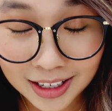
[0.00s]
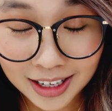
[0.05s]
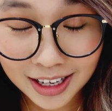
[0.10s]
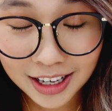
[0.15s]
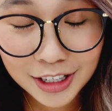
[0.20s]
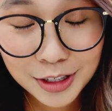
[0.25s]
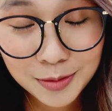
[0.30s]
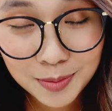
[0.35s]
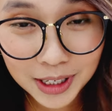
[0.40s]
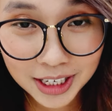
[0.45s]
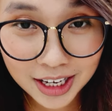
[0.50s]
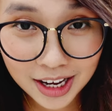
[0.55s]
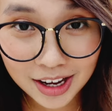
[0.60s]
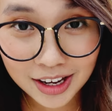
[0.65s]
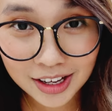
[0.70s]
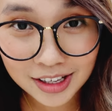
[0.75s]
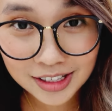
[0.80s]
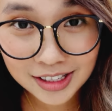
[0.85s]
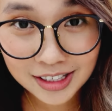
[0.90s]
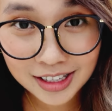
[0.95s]
it's
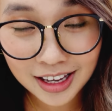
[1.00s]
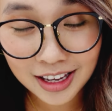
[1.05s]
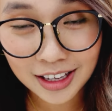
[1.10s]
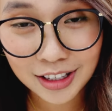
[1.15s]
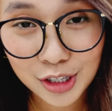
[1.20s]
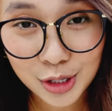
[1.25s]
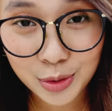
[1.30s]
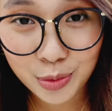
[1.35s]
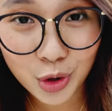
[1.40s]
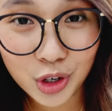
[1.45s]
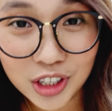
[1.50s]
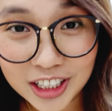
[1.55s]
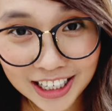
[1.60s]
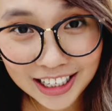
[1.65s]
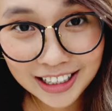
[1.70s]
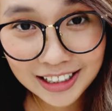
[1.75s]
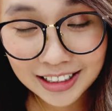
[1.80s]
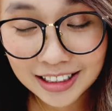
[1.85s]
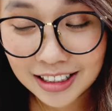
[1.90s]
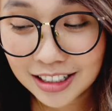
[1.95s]
because it's
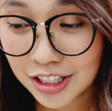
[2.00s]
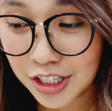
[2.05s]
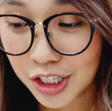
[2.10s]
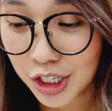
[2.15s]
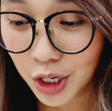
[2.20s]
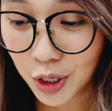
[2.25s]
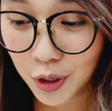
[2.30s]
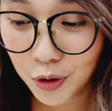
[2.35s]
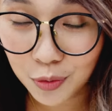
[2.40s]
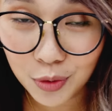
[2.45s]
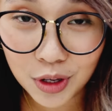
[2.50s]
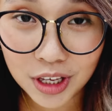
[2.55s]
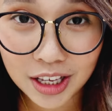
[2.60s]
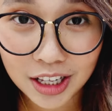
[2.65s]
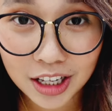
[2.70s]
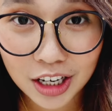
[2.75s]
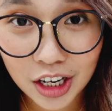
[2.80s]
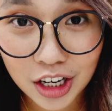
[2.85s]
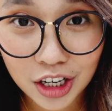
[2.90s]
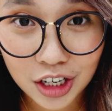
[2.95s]
wooden. So
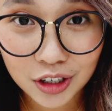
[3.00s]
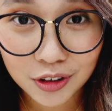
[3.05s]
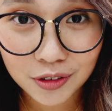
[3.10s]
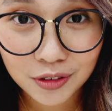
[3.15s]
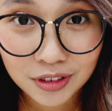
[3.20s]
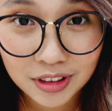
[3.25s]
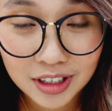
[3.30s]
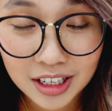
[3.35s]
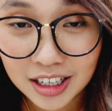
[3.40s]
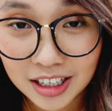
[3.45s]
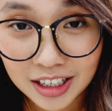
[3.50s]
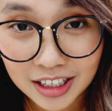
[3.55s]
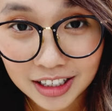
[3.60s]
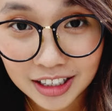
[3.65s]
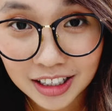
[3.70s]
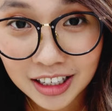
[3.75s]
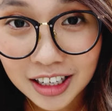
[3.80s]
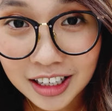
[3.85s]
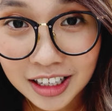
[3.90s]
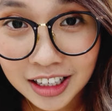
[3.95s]
we love
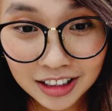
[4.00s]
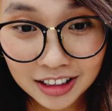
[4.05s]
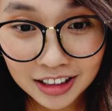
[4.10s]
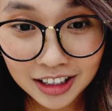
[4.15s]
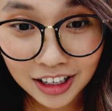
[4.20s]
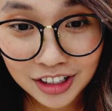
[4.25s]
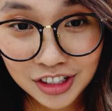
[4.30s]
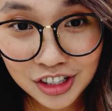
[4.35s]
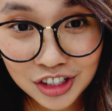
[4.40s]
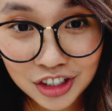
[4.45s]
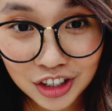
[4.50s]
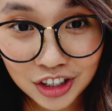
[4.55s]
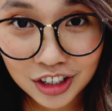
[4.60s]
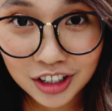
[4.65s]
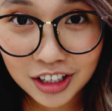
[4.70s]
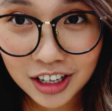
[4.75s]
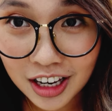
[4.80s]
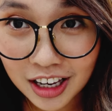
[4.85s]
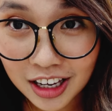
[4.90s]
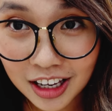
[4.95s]
the
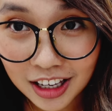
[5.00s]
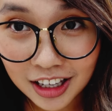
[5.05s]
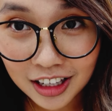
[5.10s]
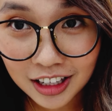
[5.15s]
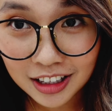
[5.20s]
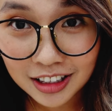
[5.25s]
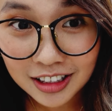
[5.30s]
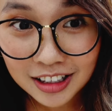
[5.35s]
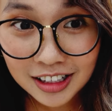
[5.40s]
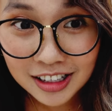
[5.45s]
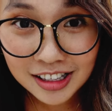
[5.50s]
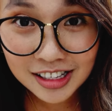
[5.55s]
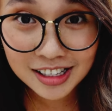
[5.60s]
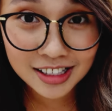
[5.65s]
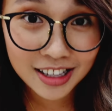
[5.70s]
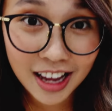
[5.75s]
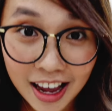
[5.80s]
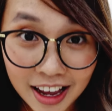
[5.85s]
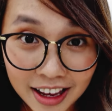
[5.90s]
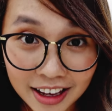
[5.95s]
texture and
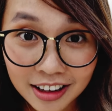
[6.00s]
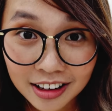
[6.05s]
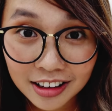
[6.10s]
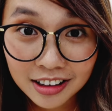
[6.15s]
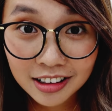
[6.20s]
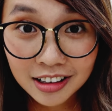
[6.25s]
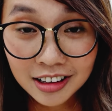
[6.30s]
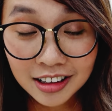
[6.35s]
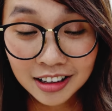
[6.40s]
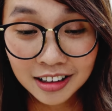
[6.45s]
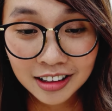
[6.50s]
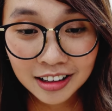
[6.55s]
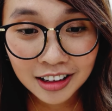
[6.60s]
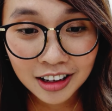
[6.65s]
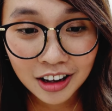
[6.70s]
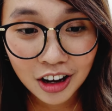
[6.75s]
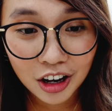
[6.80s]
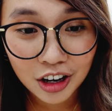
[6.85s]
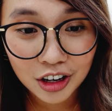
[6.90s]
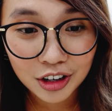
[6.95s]
style
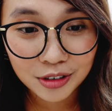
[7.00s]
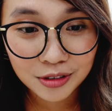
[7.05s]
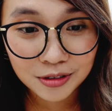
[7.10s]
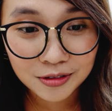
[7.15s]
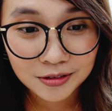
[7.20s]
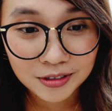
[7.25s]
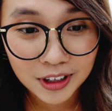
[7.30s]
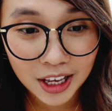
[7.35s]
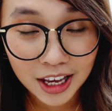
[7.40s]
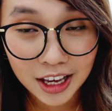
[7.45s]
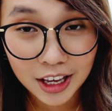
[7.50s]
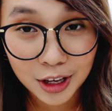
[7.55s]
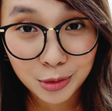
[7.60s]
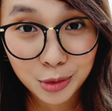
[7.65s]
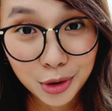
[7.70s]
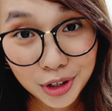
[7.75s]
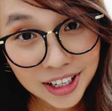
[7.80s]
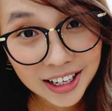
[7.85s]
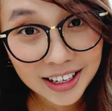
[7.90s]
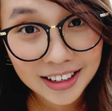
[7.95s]
of a
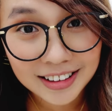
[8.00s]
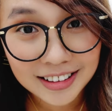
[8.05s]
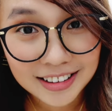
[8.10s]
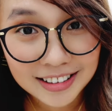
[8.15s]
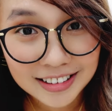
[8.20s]
wooden